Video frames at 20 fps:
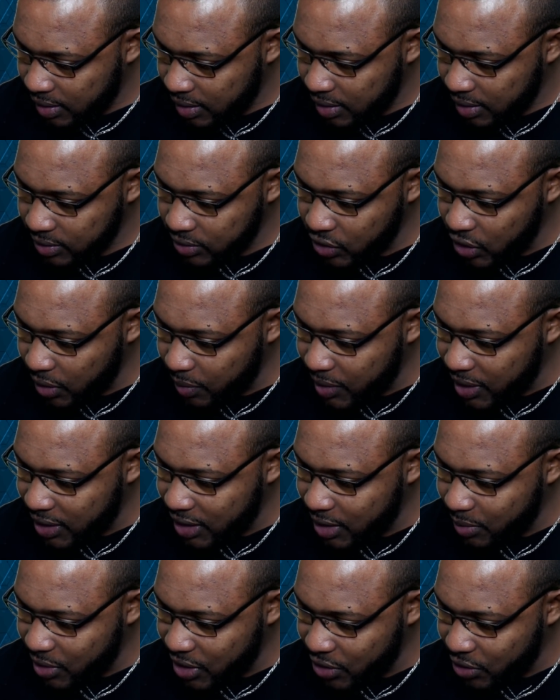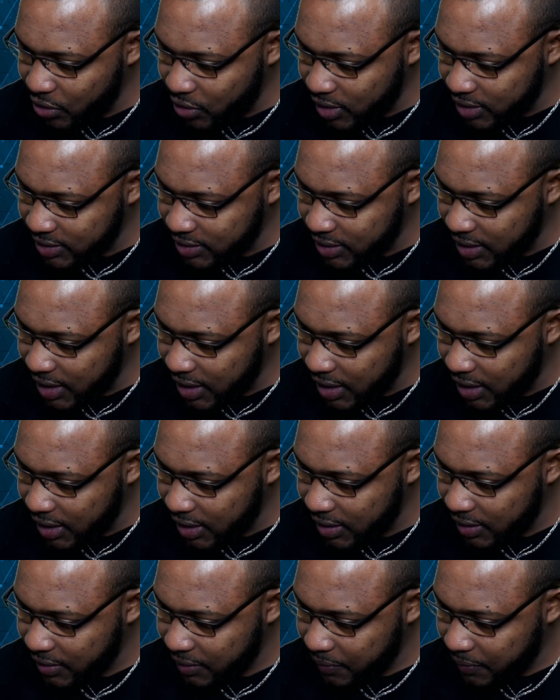So a man them a roll star.